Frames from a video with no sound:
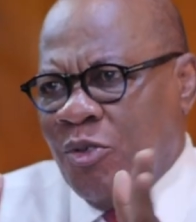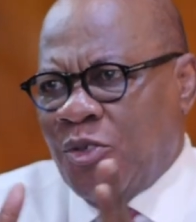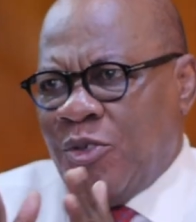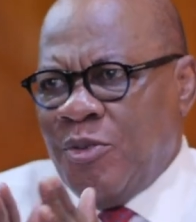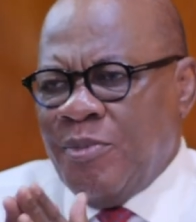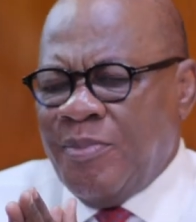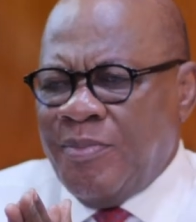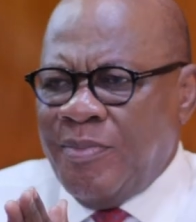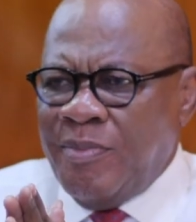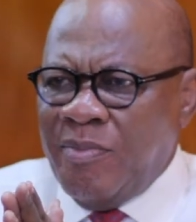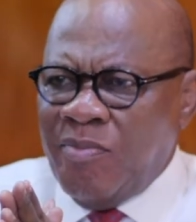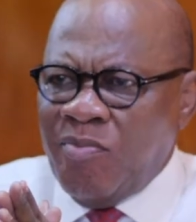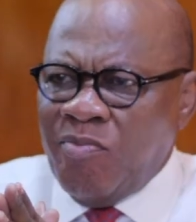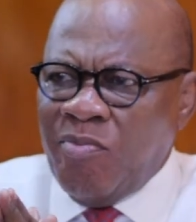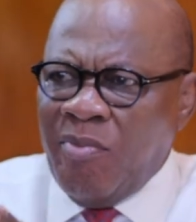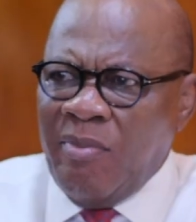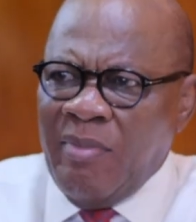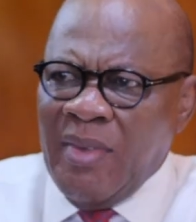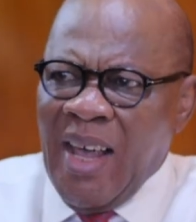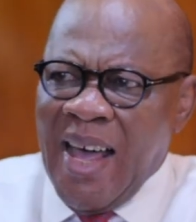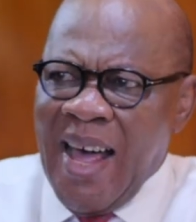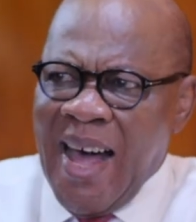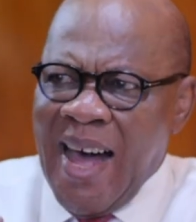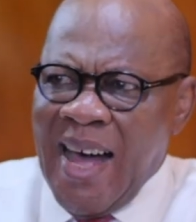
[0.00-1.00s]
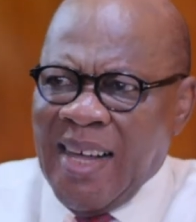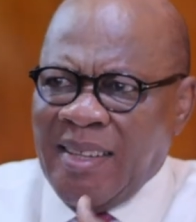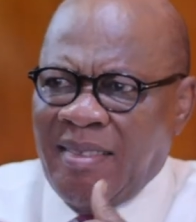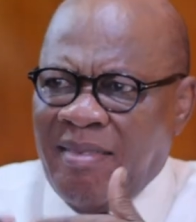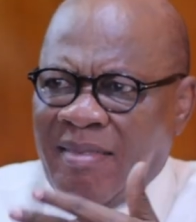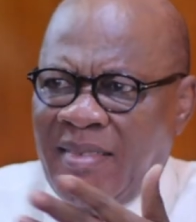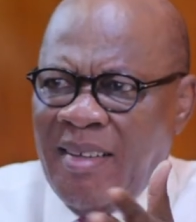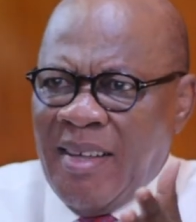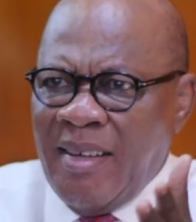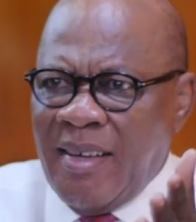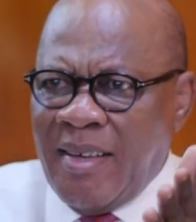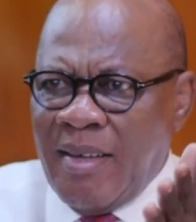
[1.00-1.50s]
but I
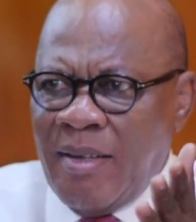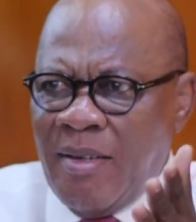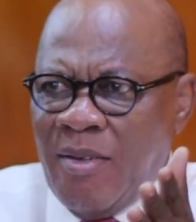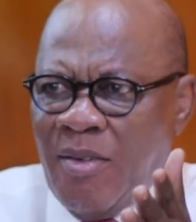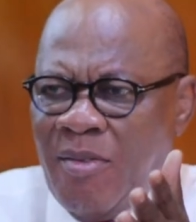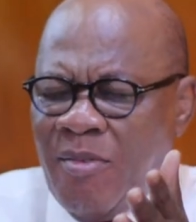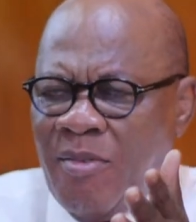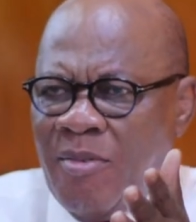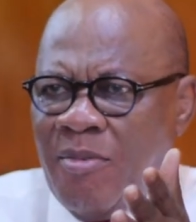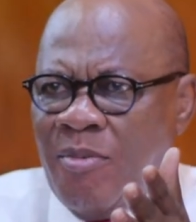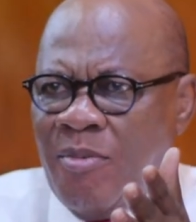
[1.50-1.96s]
think